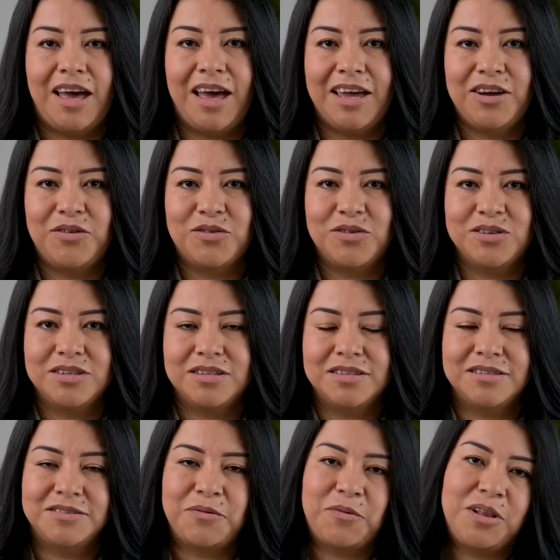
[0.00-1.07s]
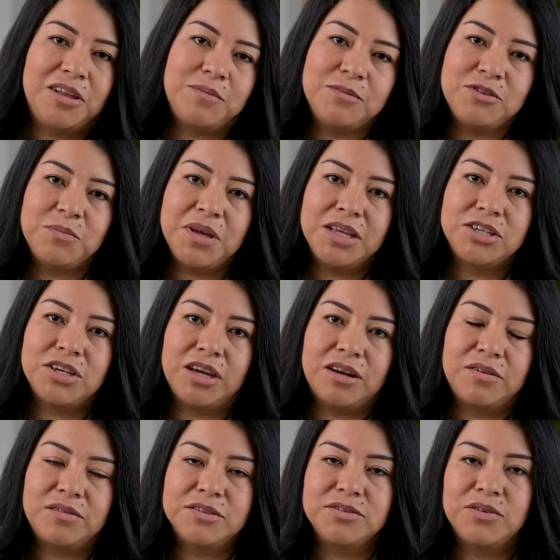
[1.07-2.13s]
Hi gorgeous, welcome to my
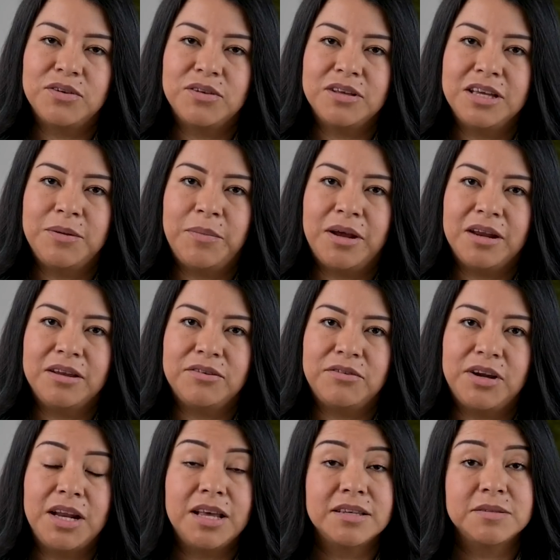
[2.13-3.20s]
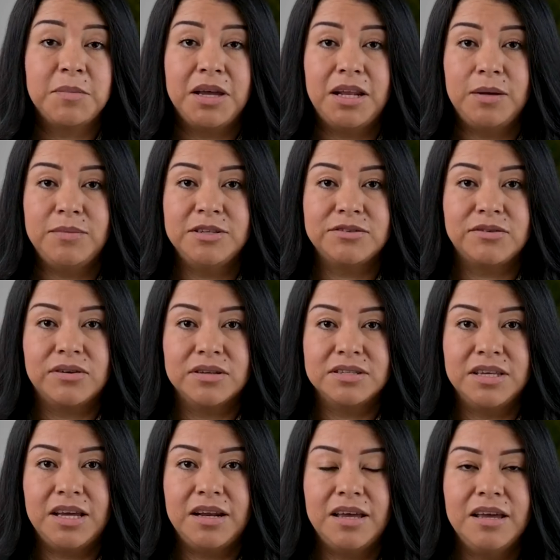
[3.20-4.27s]
channel Soil and Margaritas. My name is
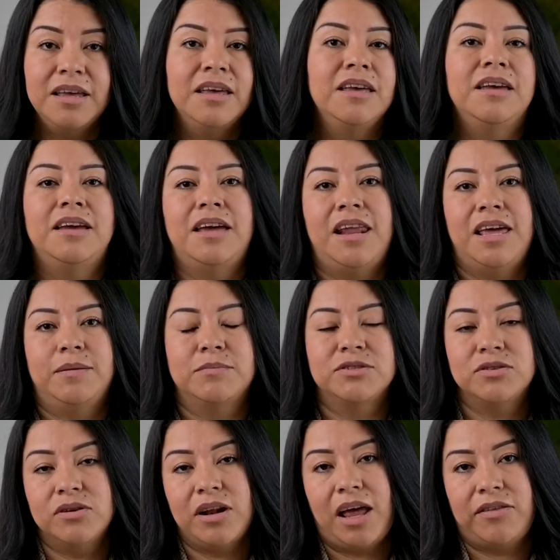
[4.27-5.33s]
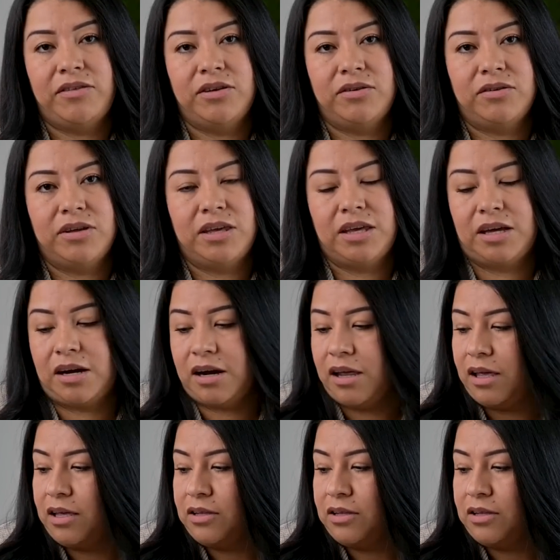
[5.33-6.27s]
Roxana and I am so glad that you're here.